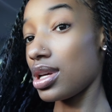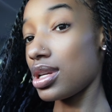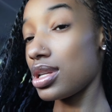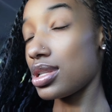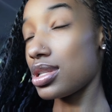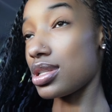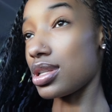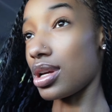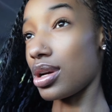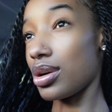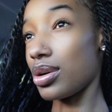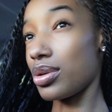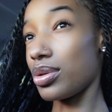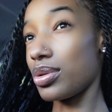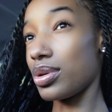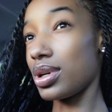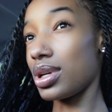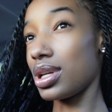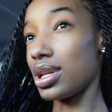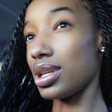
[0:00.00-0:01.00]
So,
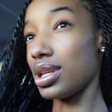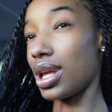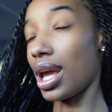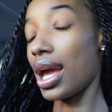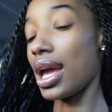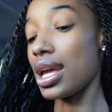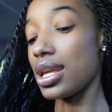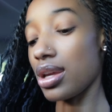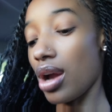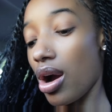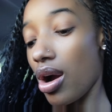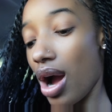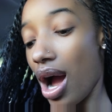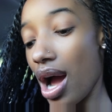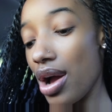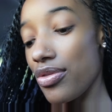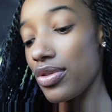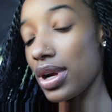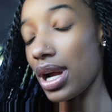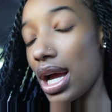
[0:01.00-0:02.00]
yeah. And y'all,
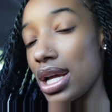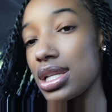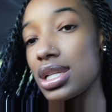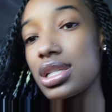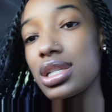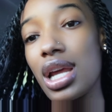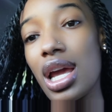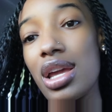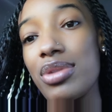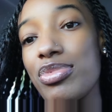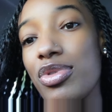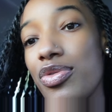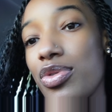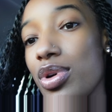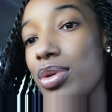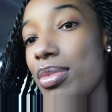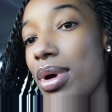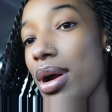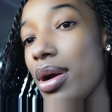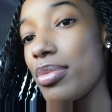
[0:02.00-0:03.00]
I forgot to shave
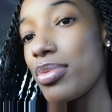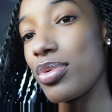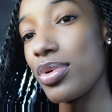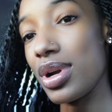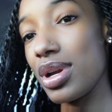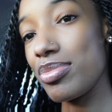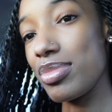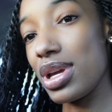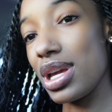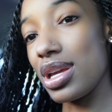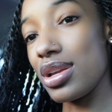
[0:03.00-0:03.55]
before my appointment.